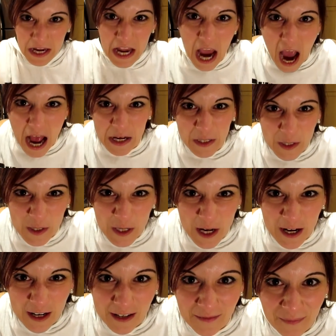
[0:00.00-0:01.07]
Yes.
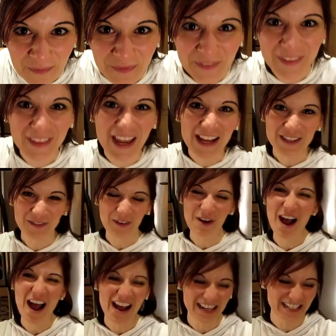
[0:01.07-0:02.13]
Thanks for
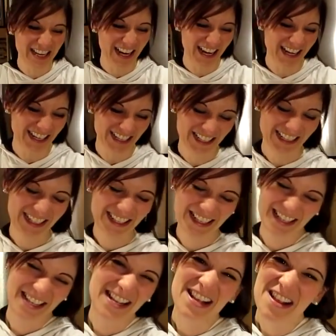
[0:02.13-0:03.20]
watching.
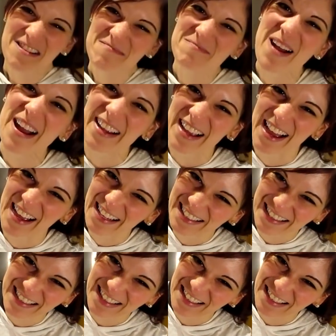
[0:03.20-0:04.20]
Bye, guys. Bye,